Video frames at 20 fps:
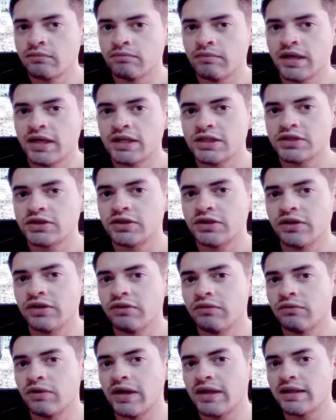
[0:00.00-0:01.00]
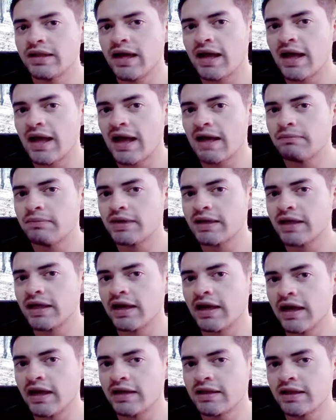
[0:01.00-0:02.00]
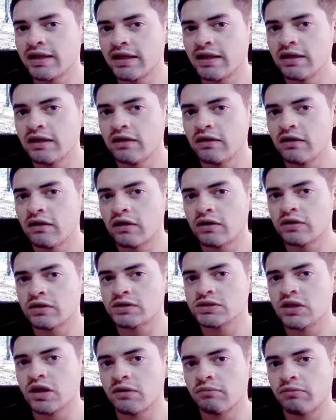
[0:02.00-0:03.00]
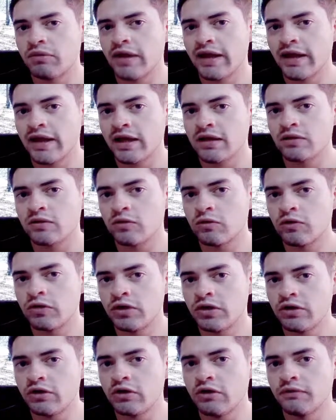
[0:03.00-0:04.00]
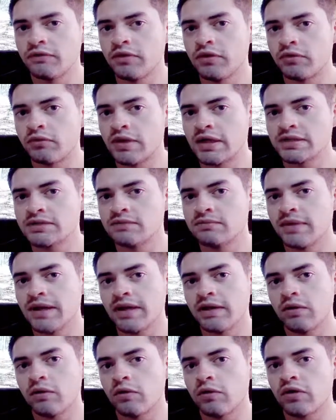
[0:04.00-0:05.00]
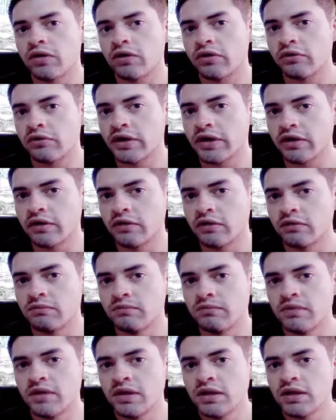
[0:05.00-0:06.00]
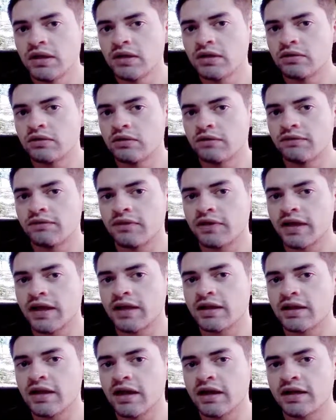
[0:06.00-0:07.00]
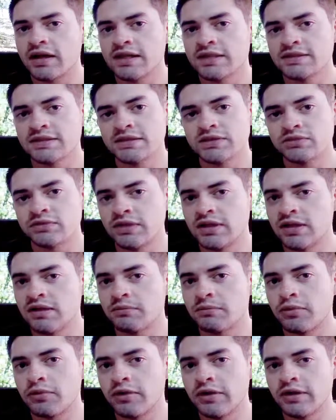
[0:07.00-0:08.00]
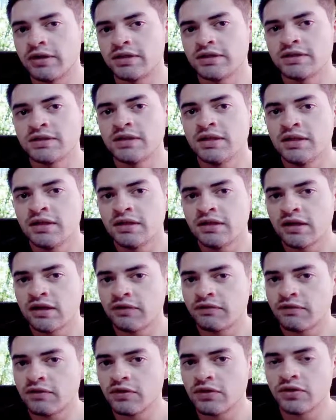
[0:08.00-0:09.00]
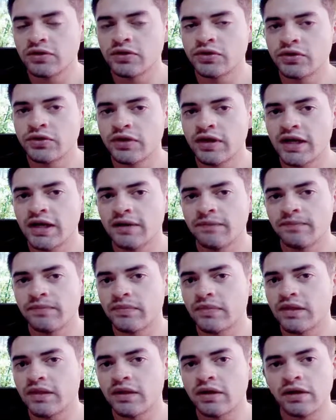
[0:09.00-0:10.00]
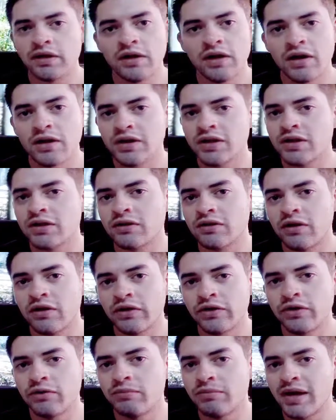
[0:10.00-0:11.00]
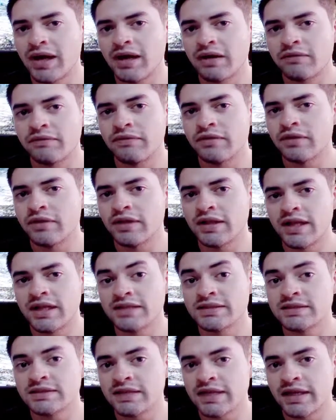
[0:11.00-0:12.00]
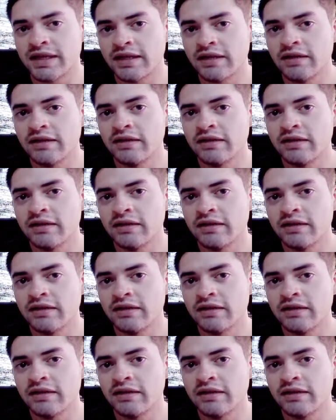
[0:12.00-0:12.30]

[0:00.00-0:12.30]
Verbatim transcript: Make sure you write that applicant ID on the top right hand corner of your resume or curriculum. Don't forget that, guys, it's really important. If you don't do that, they're not going to call you back for the next day.